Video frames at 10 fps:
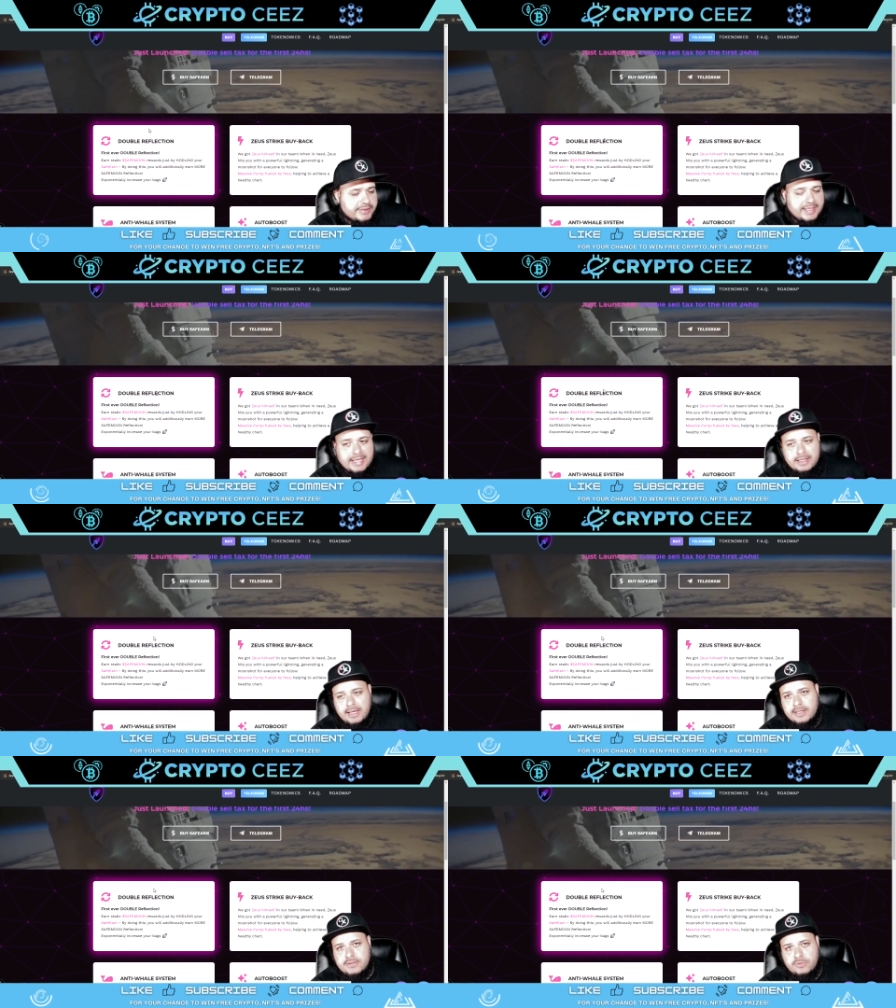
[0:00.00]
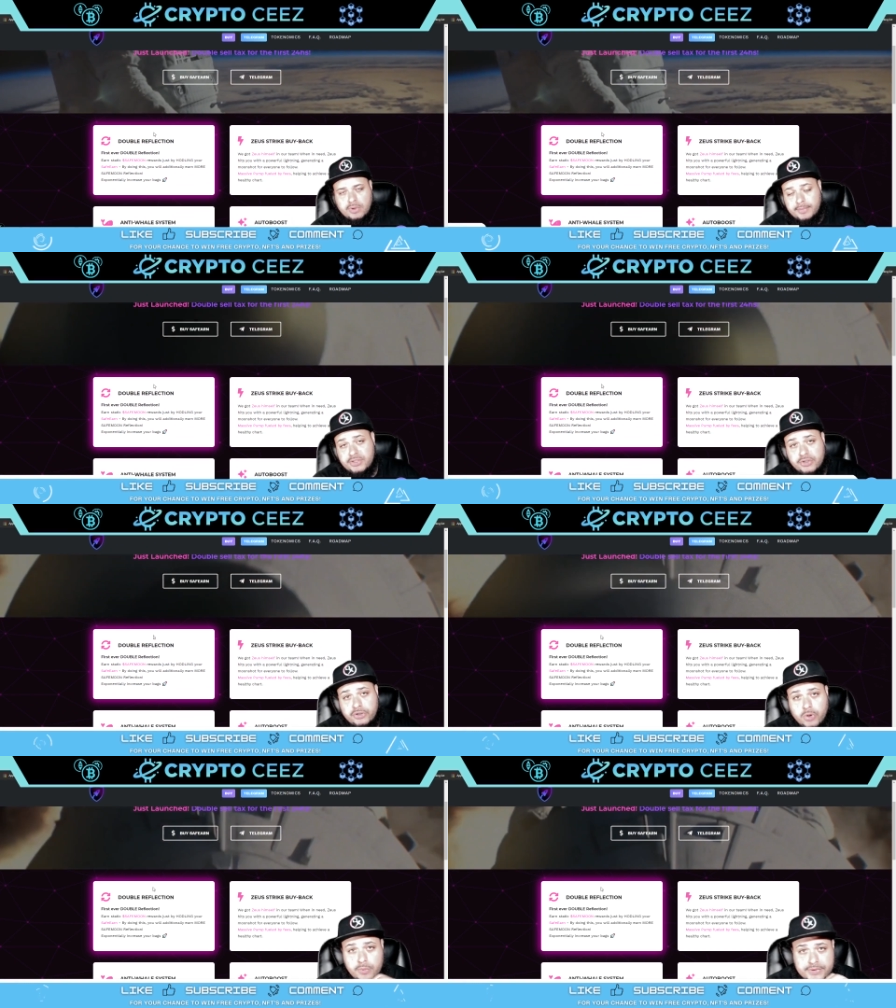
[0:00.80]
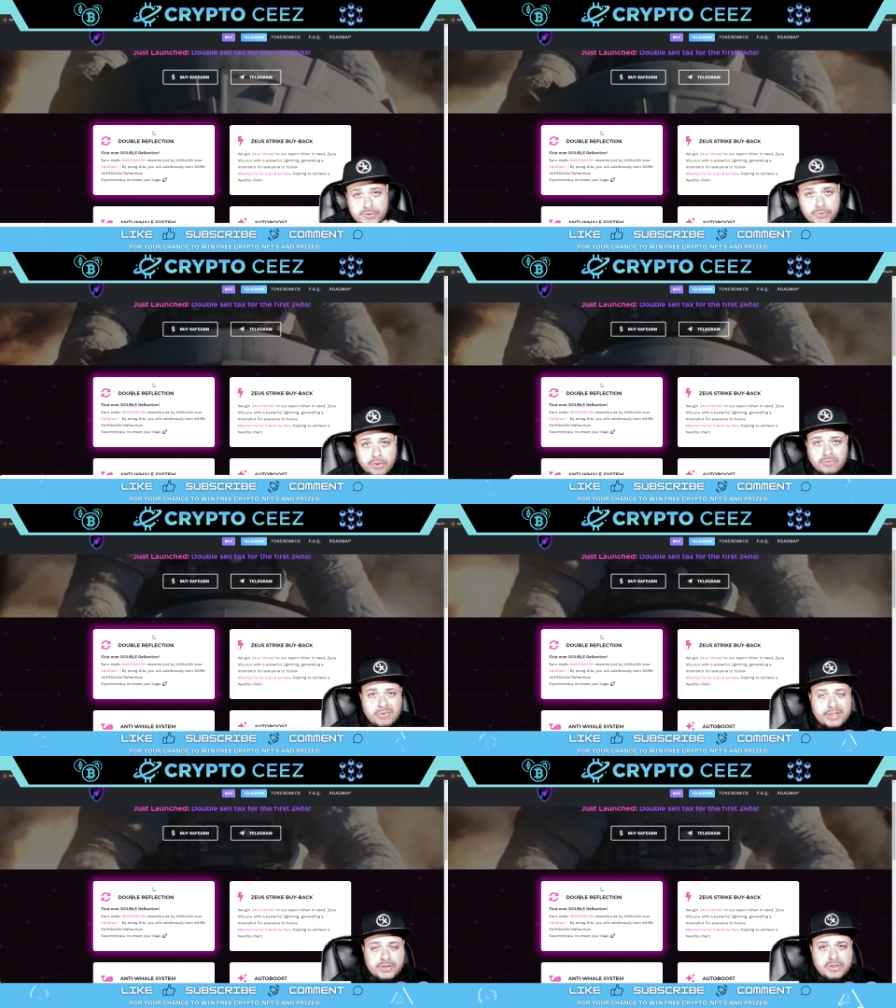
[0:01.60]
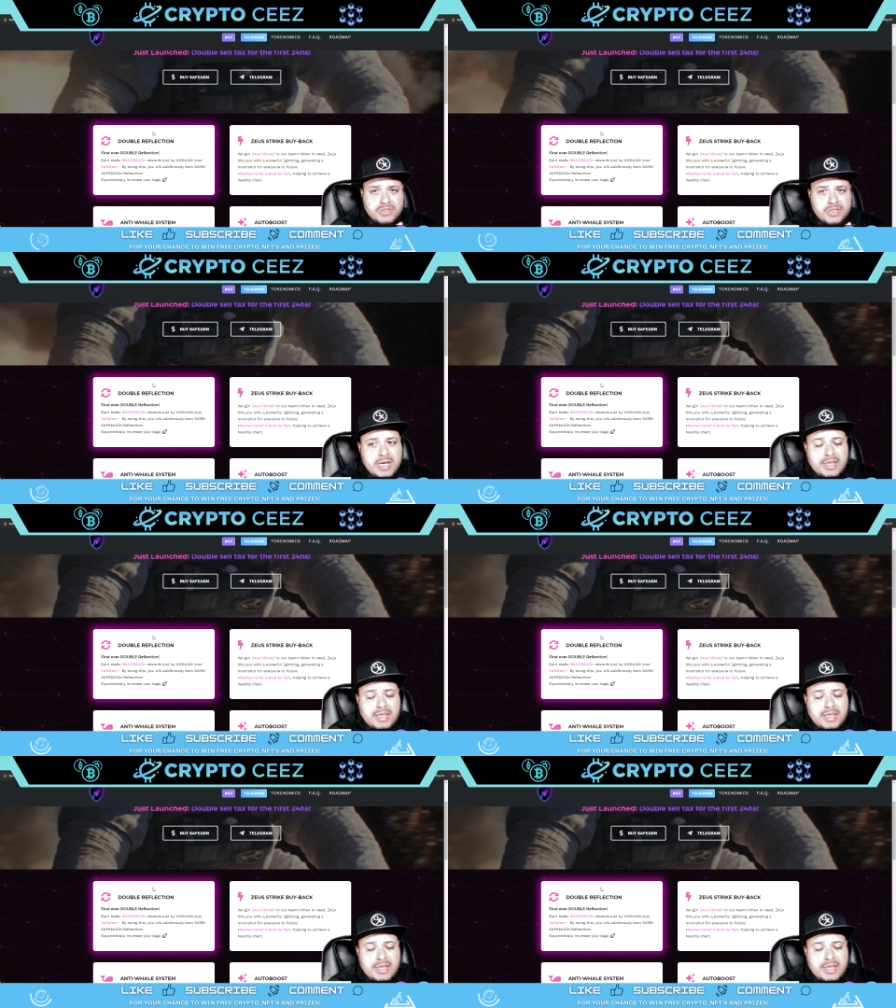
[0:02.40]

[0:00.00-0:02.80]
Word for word: Again, guys, you want to make sure you always do your own research.